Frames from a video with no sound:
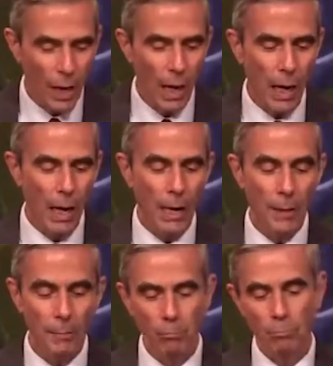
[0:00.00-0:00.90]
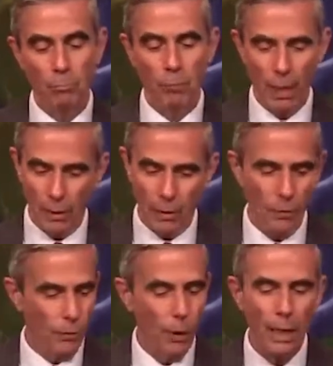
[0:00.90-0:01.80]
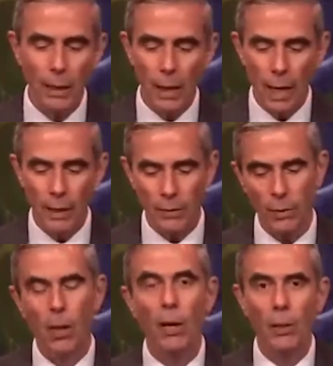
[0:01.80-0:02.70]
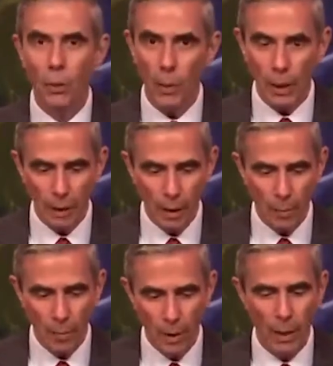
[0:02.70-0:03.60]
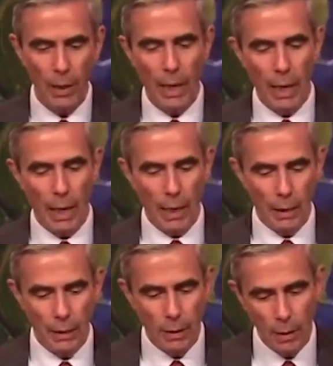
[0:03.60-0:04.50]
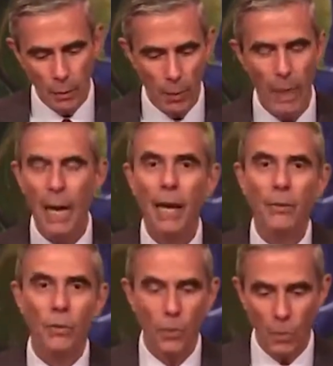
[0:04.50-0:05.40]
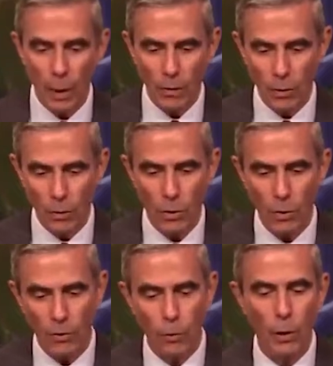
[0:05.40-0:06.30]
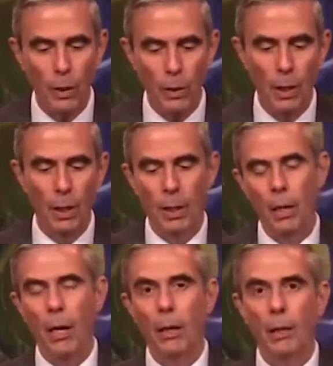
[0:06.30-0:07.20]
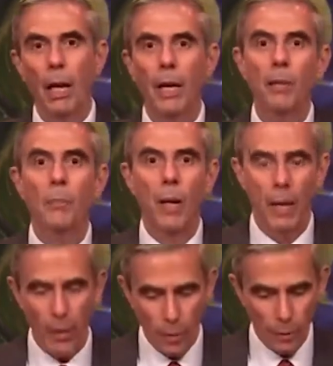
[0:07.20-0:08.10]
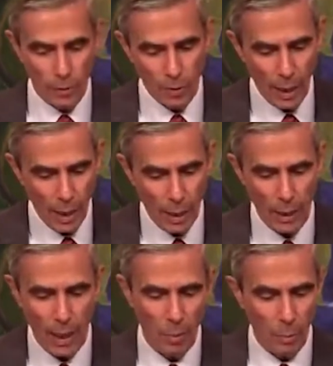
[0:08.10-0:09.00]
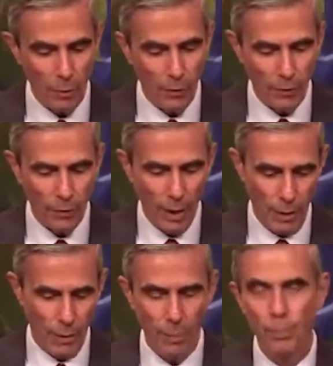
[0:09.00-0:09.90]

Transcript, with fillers: um, it's a free class, all are welcome. And we ask you to register for it online by Thursday, April fifteenth.